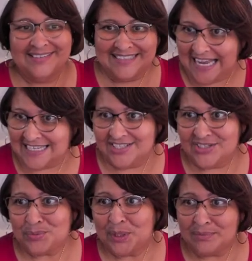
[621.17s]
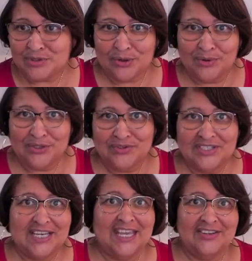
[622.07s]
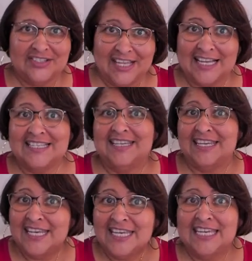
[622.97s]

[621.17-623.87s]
not just what I'm showing you today, because like I said,